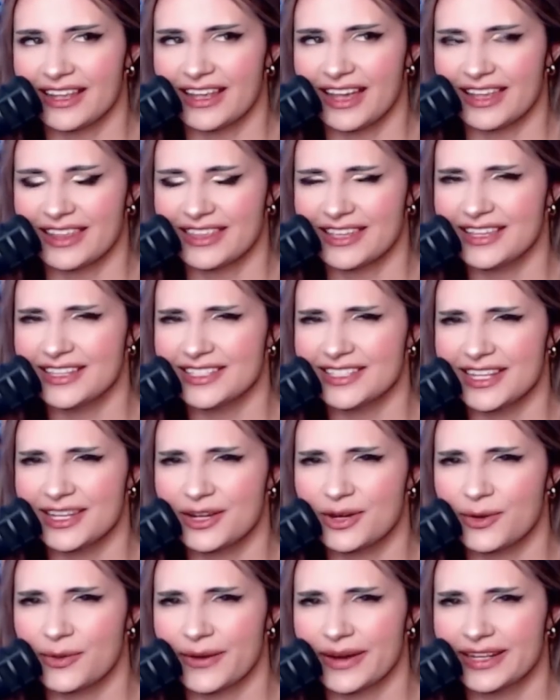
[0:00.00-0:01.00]
I think it's
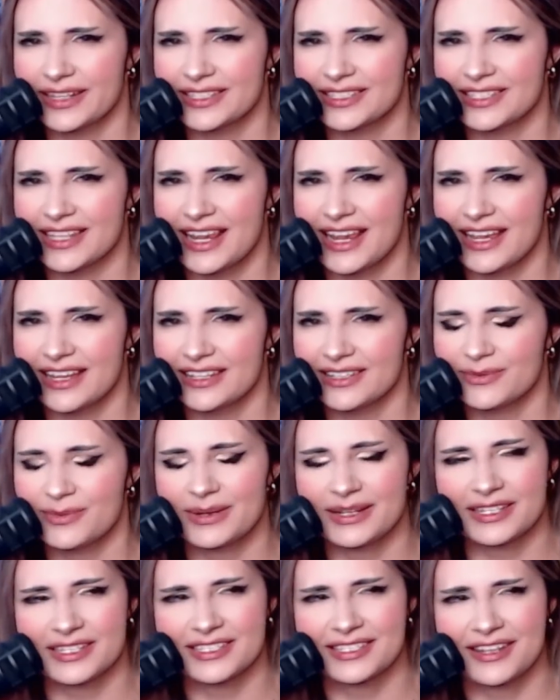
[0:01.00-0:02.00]
like quicksand,
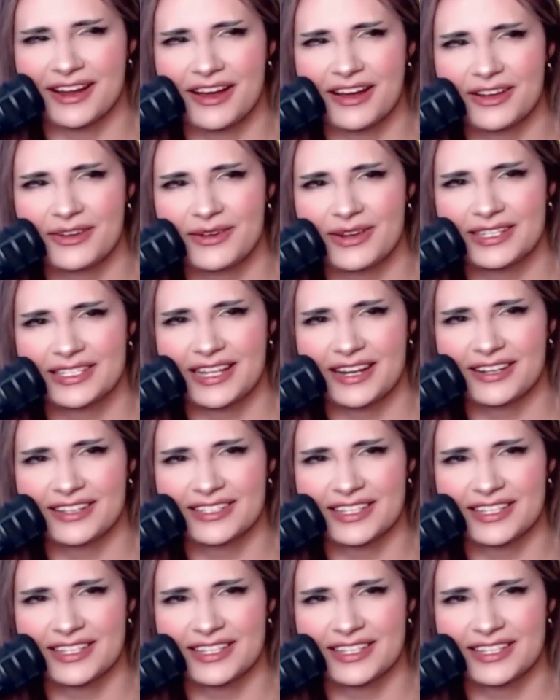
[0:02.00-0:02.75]
but it's not quicksand.